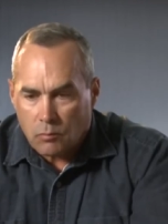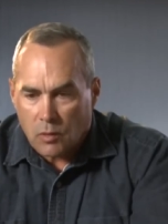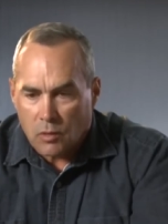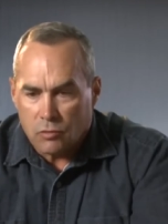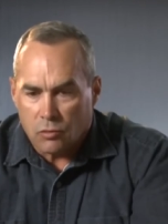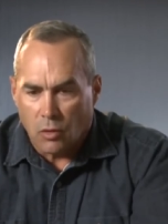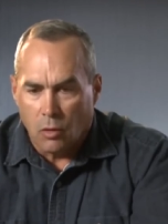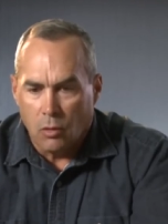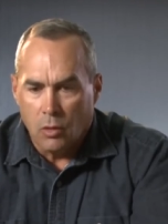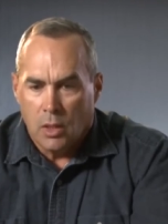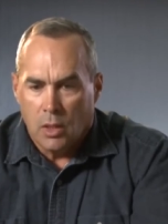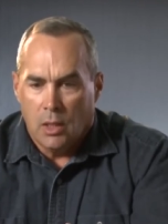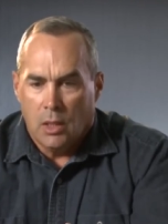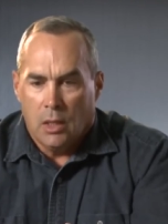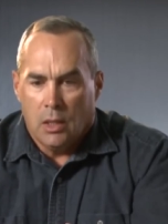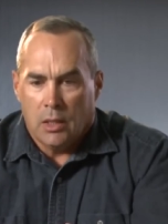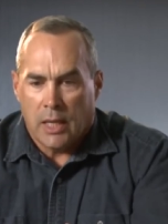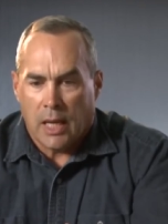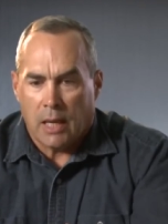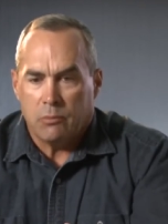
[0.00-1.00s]
So
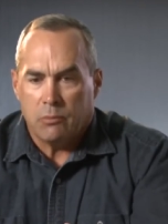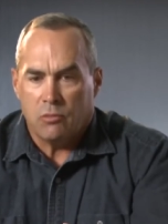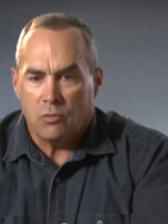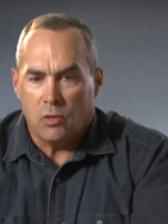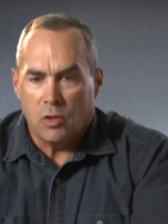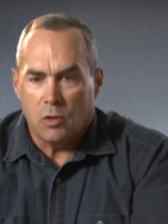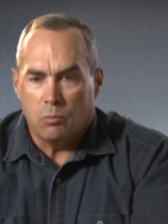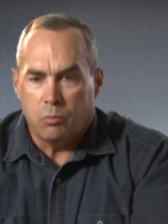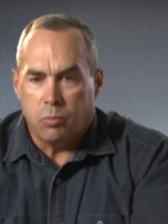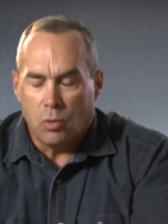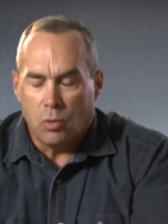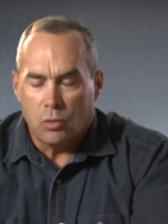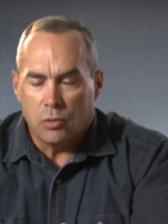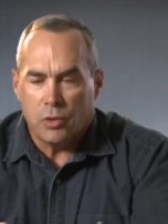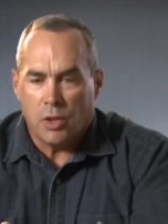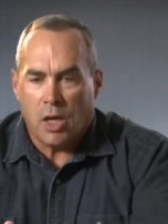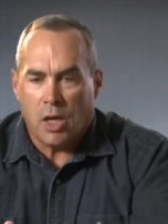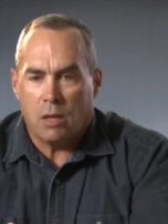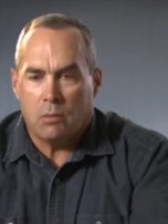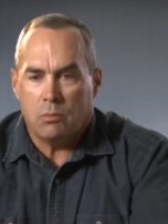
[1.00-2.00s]
Captain Steele
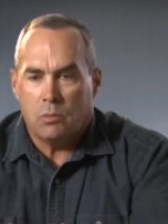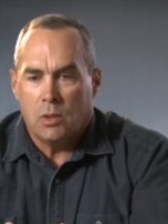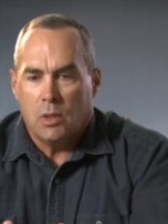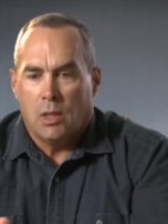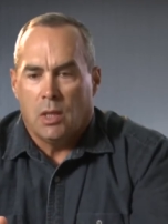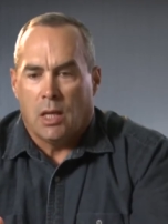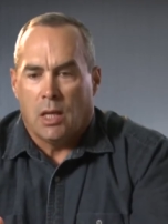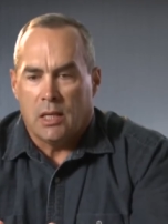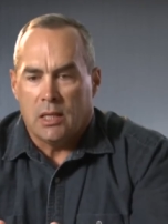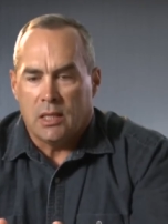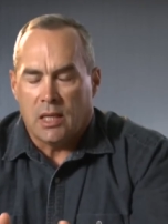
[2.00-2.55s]
pulled up, and he